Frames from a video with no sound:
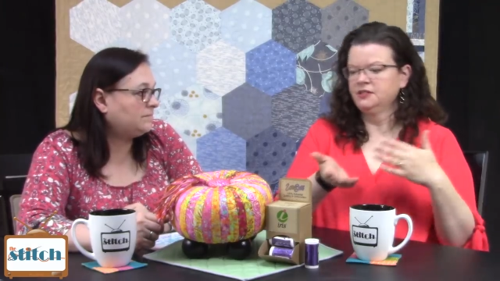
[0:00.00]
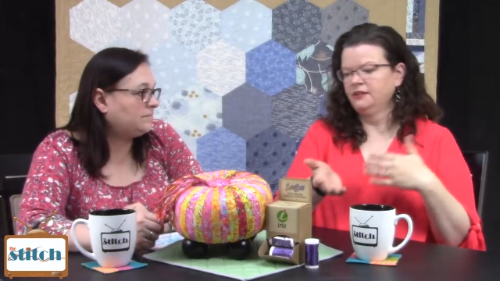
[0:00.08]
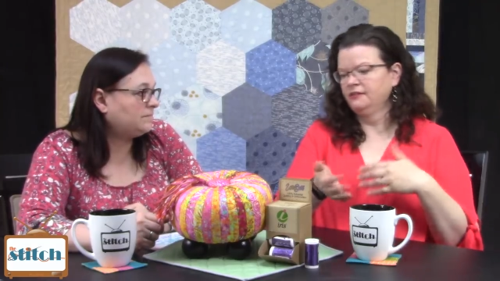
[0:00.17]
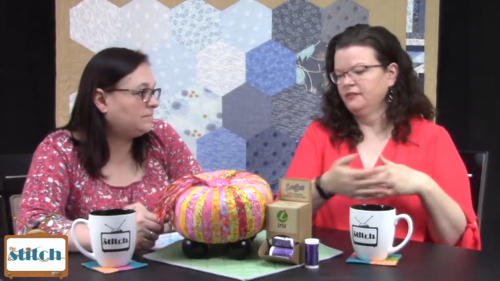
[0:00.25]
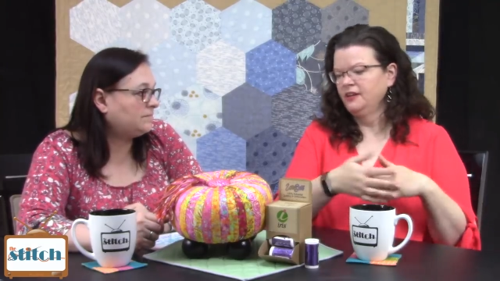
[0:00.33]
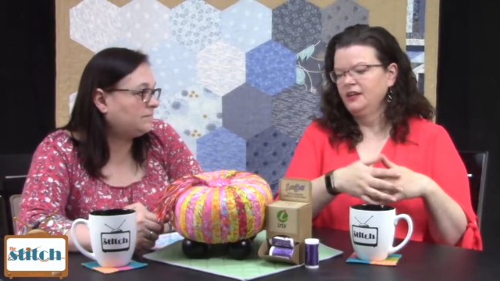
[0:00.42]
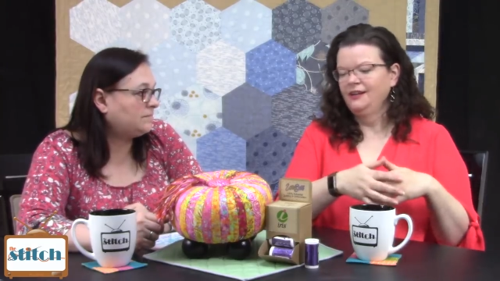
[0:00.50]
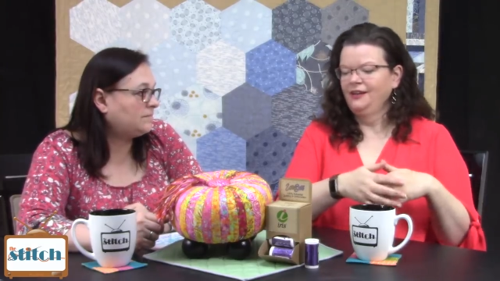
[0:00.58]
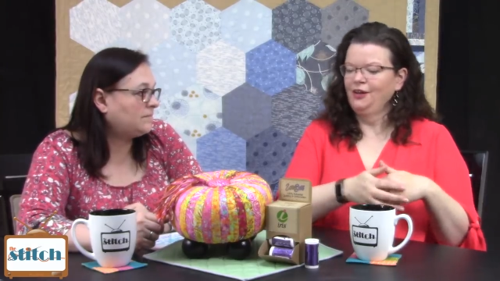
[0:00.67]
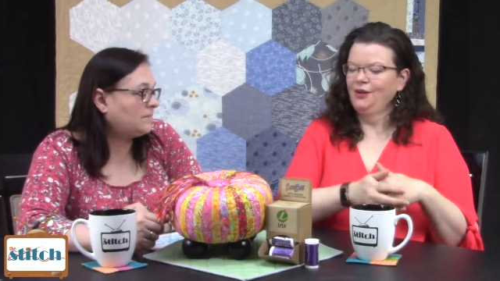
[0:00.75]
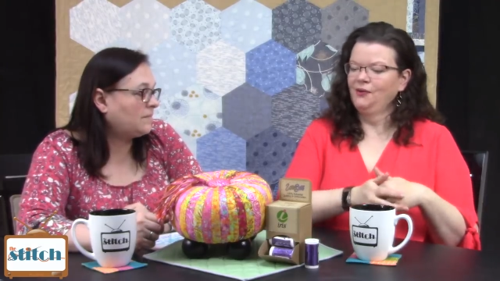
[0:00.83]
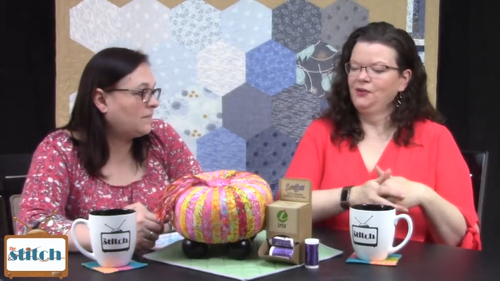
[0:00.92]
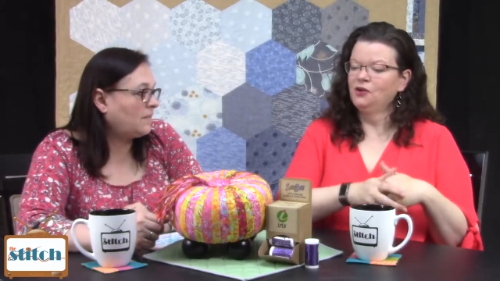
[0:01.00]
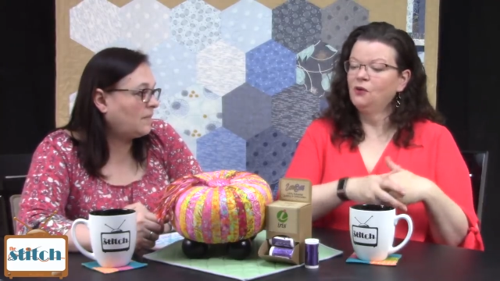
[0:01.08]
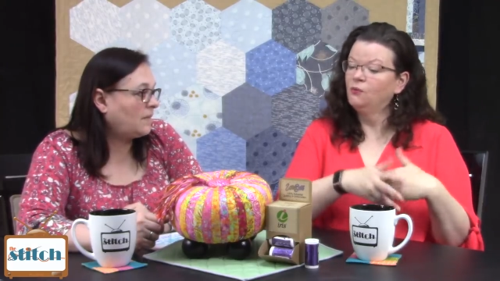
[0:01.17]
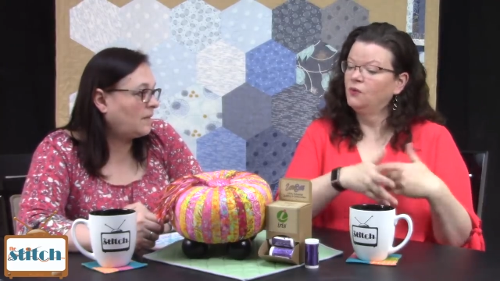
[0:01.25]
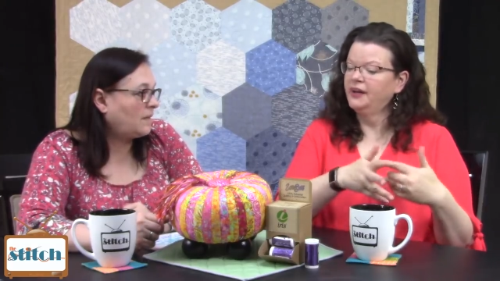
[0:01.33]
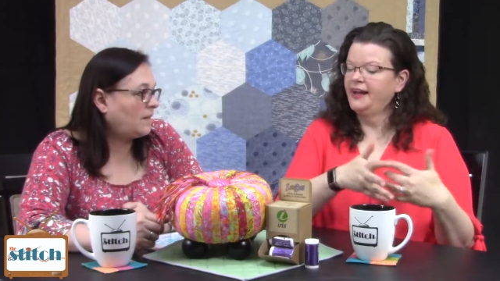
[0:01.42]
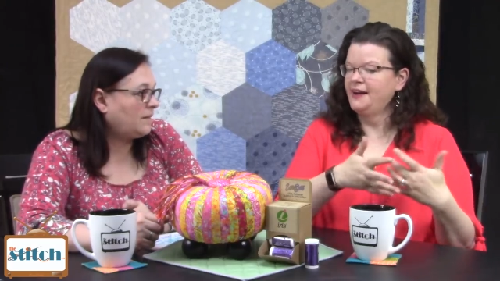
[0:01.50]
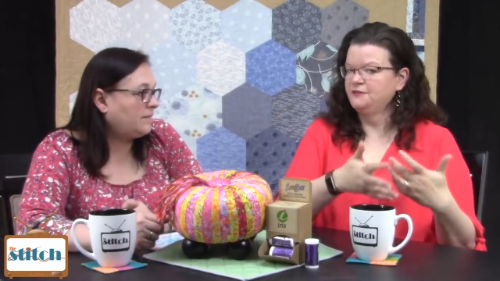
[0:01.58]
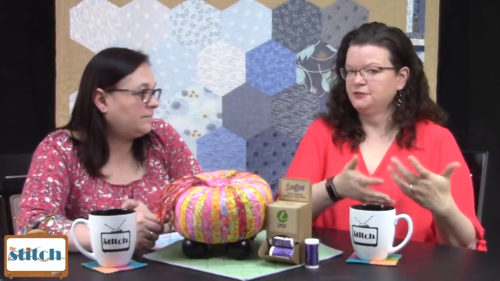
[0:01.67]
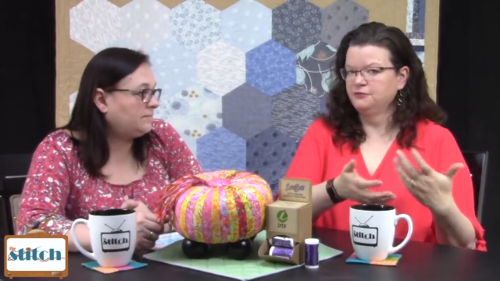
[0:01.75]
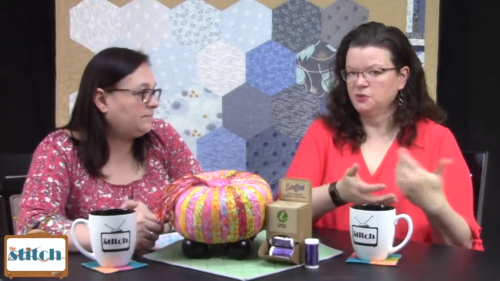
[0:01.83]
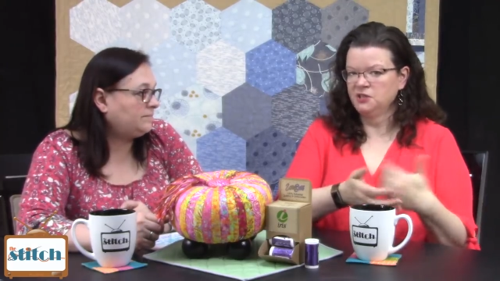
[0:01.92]
Speaker 1: and you know you don't want to have
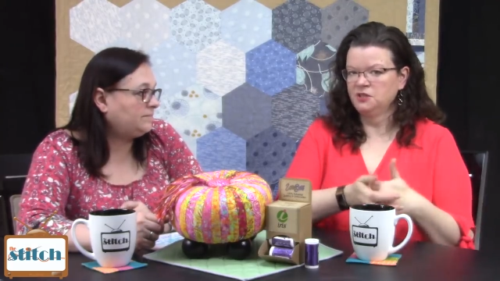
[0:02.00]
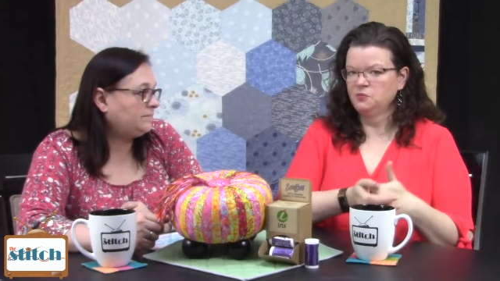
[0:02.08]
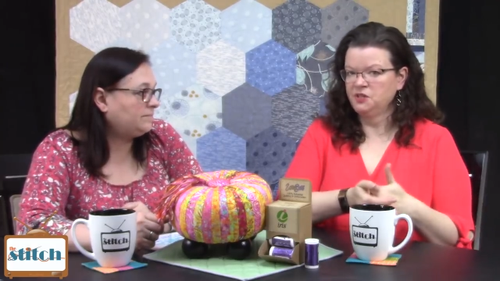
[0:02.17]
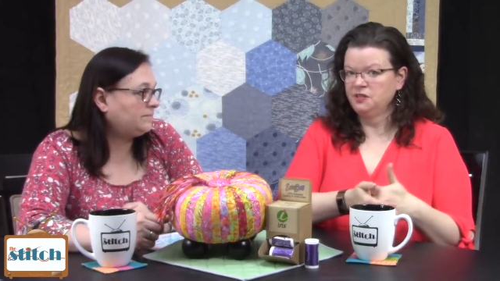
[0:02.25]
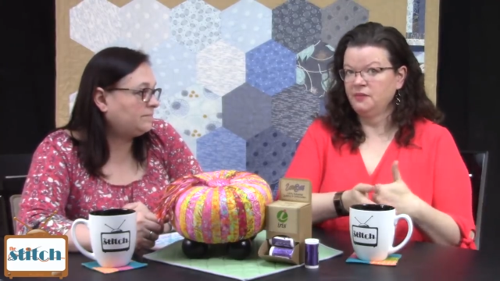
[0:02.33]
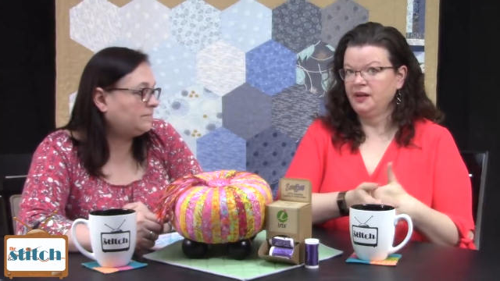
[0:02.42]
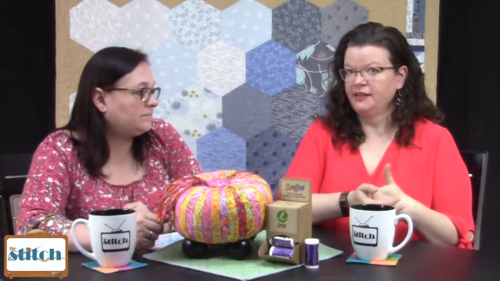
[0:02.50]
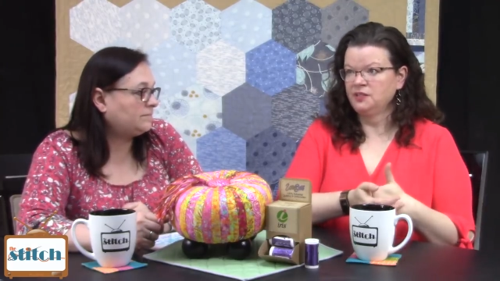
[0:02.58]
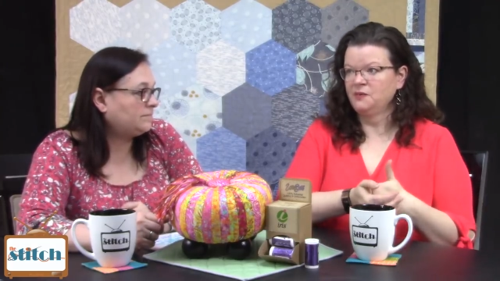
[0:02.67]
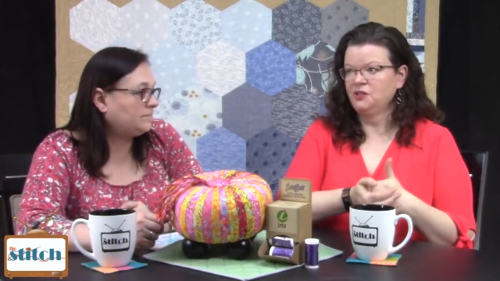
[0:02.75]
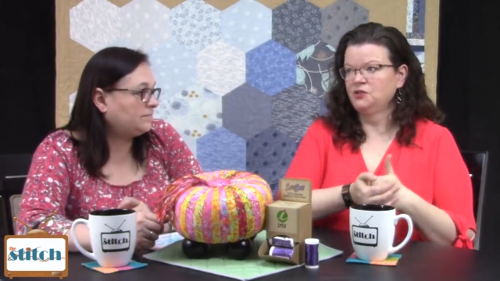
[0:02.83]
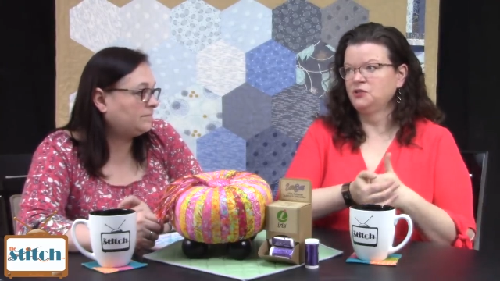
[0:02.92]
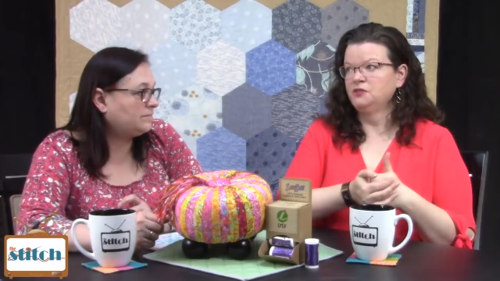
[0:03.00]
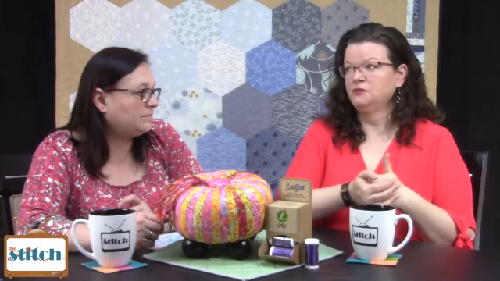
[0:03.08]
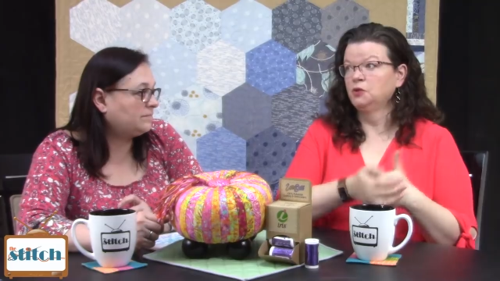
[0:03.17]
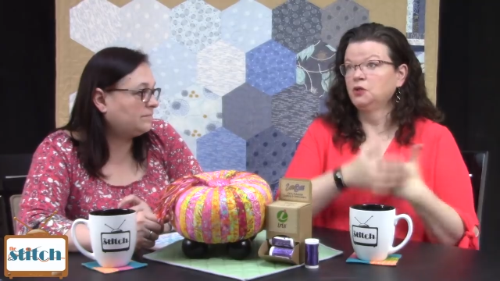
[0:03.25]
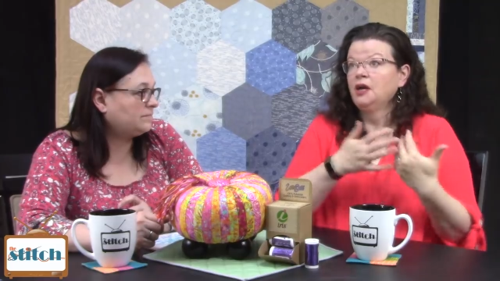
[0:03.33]
to force someone to buy a specialty ruler.